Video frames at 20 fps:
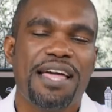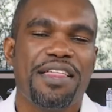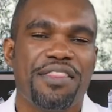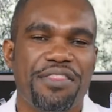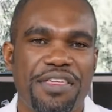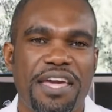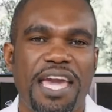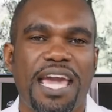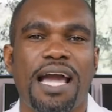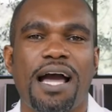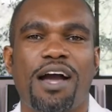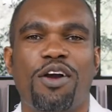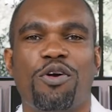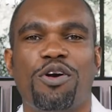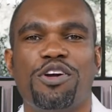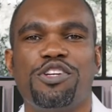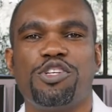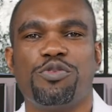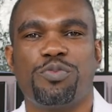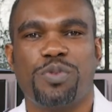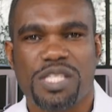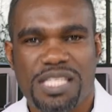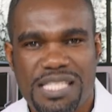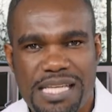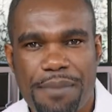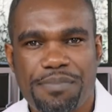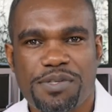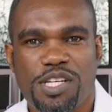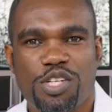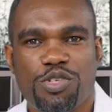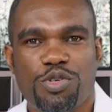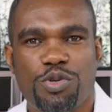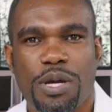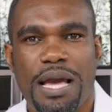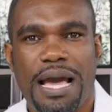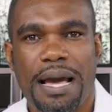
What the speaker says: they are going to be subject to